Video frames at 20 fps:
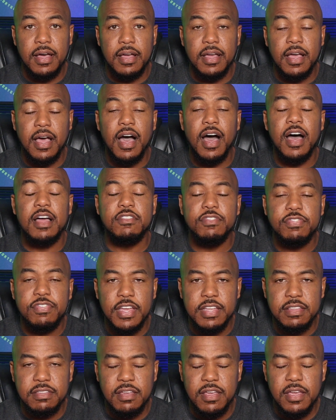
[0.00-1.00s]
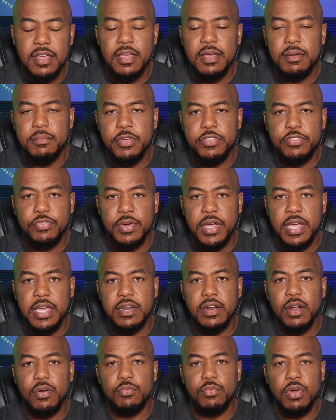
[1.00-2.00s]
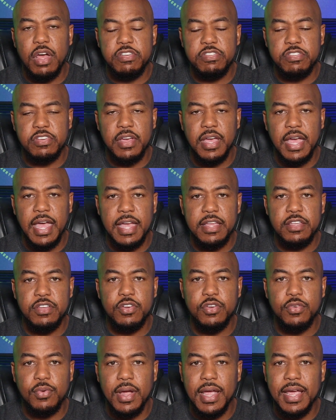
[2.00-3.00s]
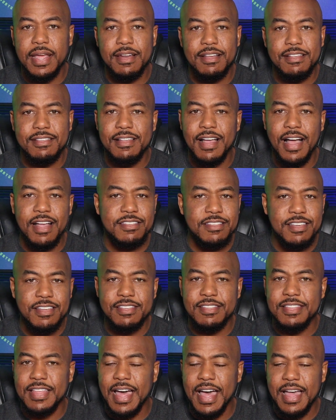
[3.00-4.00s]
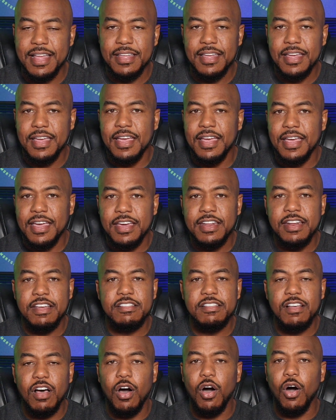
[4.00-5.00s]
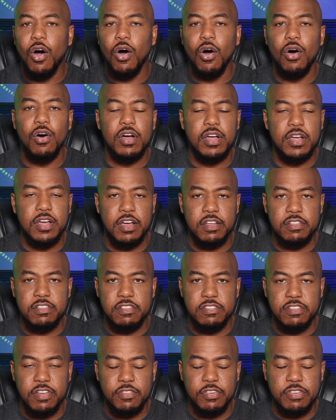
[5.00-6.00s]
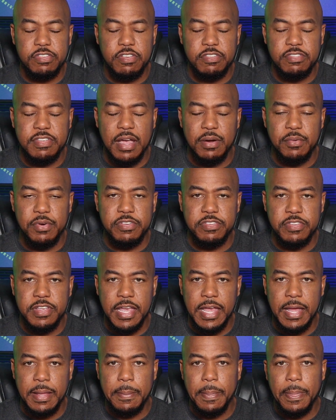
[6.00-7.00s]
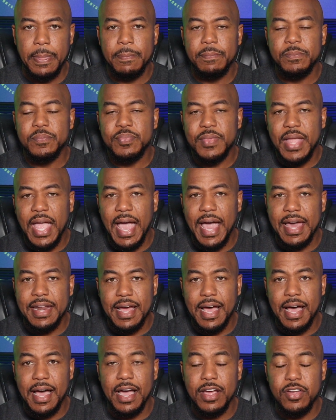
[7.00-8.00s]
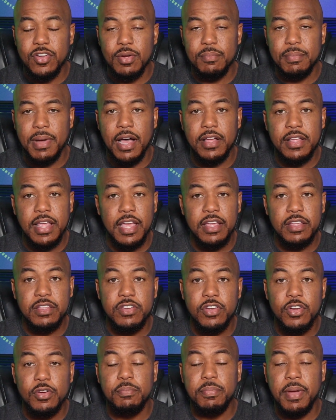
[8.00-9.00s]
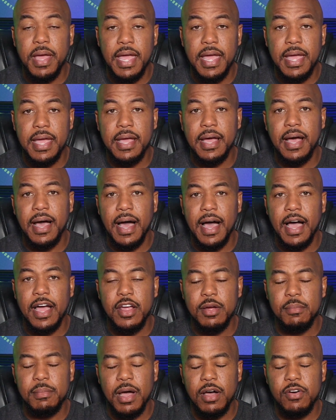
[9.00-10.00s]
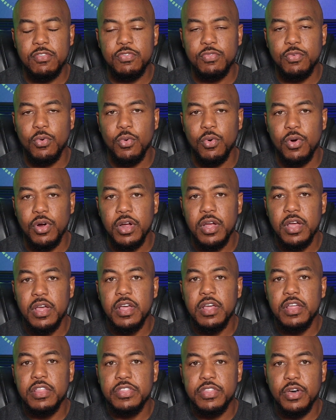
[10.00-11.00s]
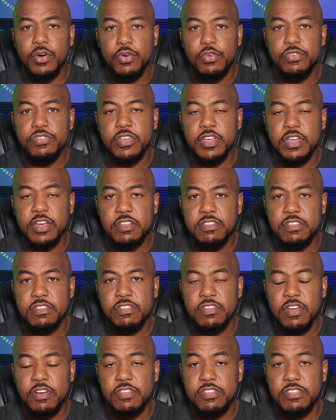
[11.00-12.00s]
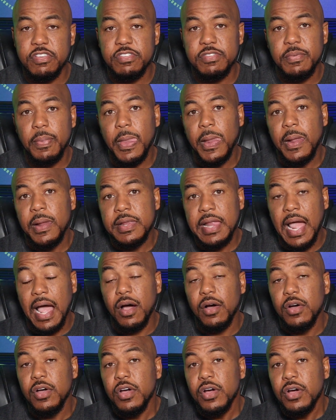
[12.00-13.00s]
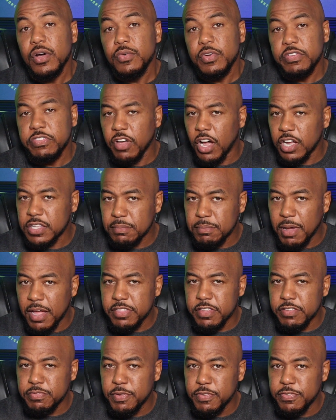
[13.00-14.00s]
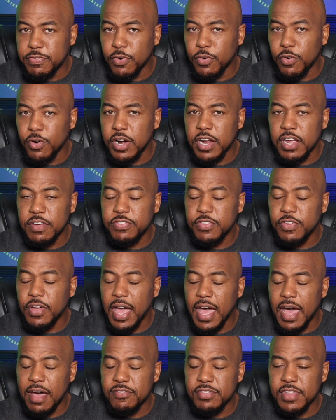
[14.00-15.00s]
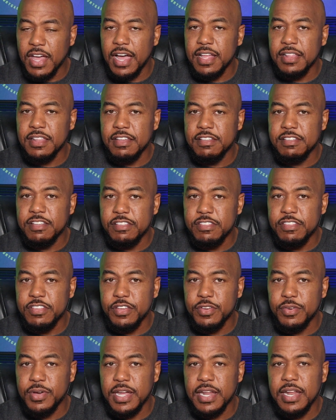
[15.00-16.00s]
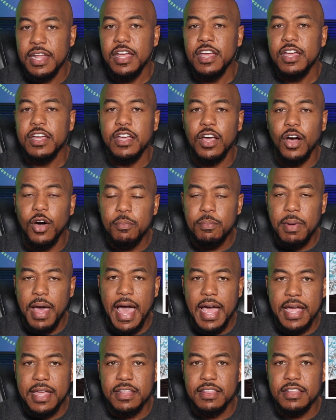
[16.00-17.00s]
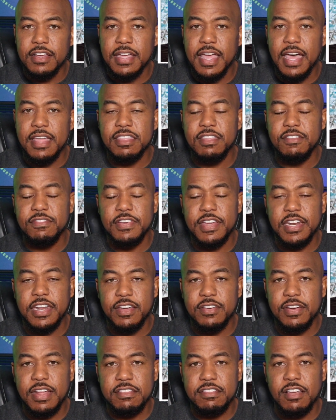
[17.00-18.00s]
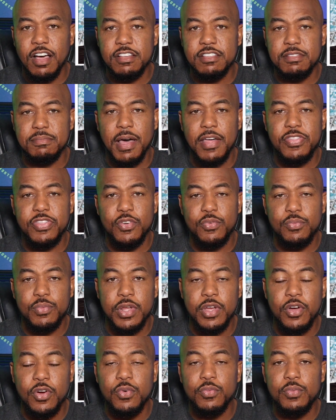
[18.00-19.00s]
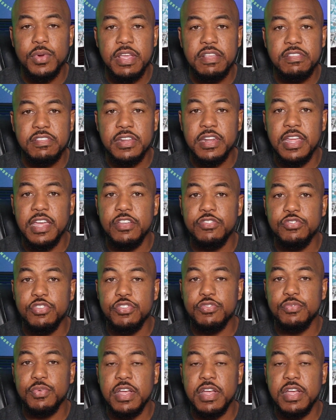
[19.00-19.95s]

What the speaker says: conflict between Russia and Ukraine. It's not just that. It is all goods and services that we're seeing at a higher amount, and you're paying a higher amount for those goods and services. Now, we talked about this before. If you have not listened to it, go back and look at the video that talks about the real reason interest